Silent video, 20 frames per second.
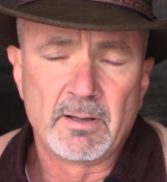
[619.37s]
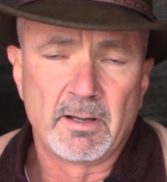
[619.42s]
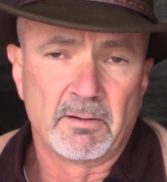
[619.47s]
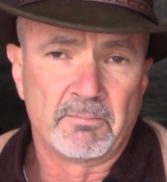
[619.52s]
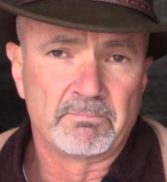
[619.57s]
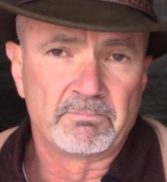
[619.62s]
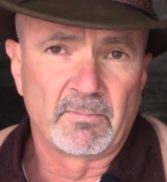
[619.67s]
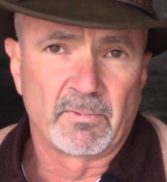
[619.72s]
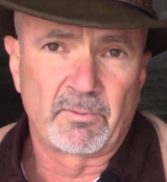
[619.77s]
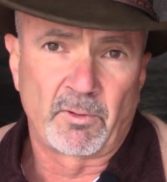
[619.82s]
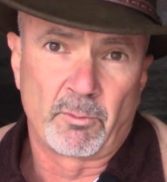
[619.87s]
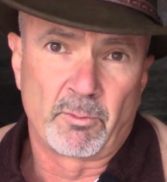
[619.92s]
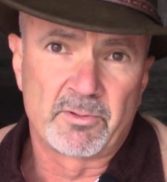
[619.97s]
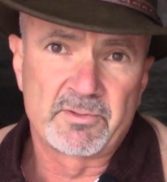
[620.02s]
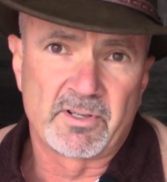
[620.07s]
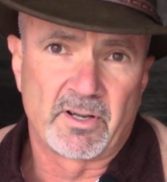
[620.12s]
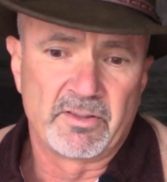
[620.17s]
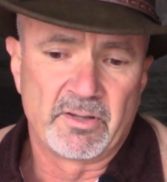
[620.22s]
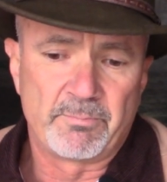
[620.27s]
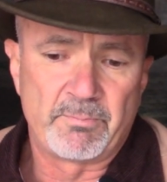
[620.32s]
Uh, of
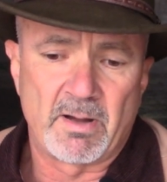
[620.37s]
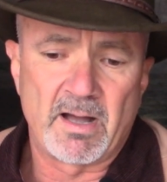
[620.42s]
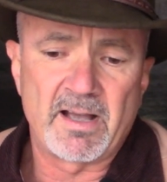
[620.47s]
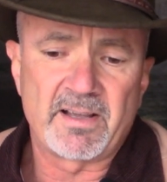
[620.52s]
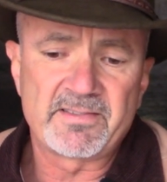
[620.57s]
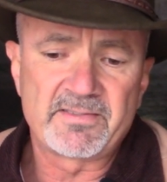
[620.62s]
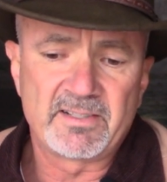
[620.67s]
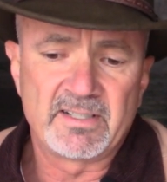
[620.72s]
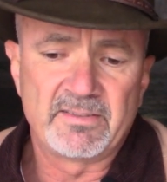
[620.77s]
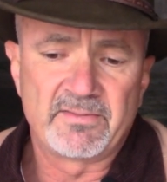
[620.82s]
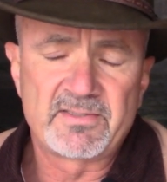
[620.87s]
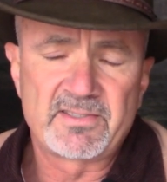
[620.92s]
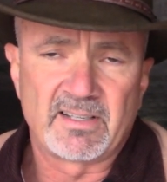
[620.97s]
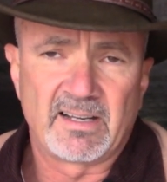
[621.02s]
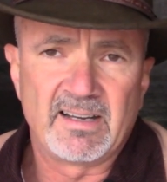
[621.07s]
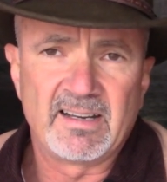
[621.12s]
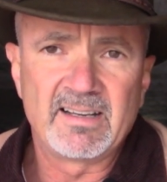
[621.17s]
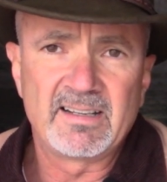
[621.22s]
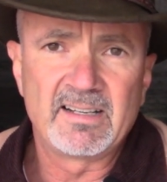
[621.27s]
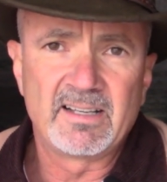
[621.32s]
course, on the positive
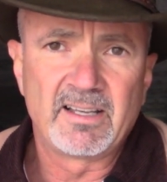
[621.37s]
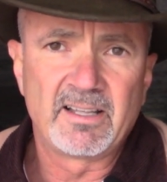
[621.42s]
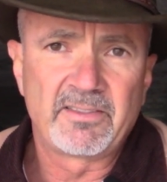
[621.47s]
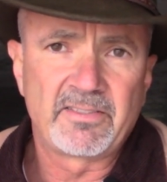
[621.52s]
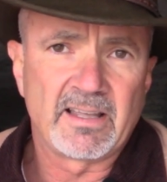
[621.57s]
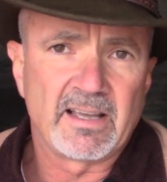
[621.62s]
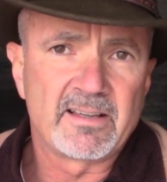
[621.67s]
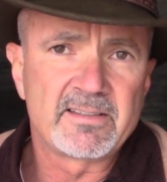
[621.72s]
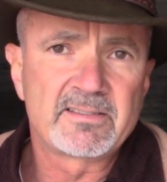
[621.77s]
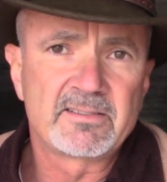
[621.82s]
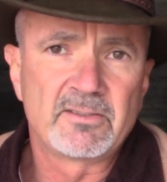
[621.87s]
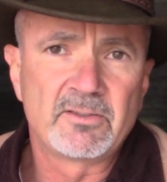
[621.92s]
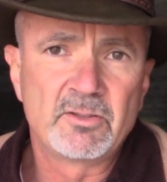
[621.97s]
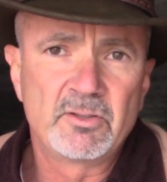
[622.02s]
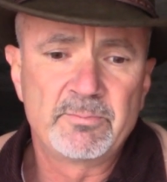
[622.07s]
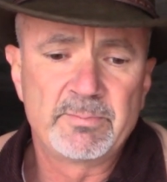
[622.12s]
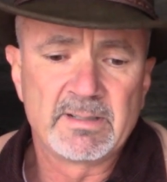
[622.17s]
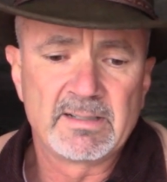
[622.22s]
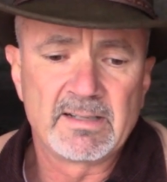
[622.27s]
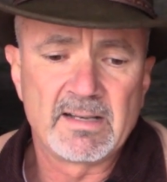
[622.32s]
side, a thousand
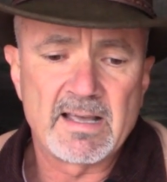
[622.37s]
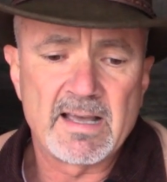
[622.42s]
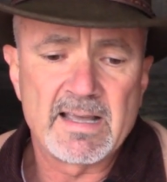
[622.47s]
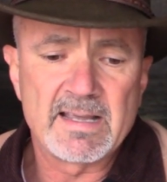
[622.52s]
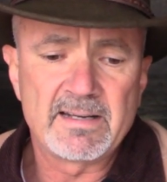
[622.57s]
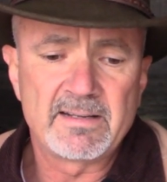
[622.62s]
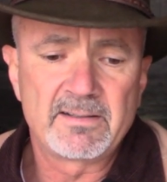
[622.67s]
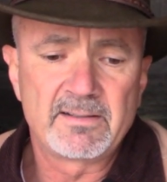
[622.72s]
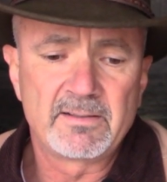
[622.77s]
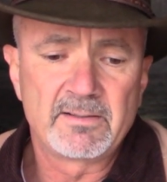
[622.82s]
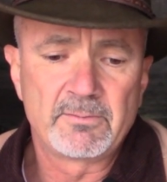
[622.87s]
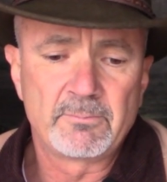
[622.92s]
lumen light,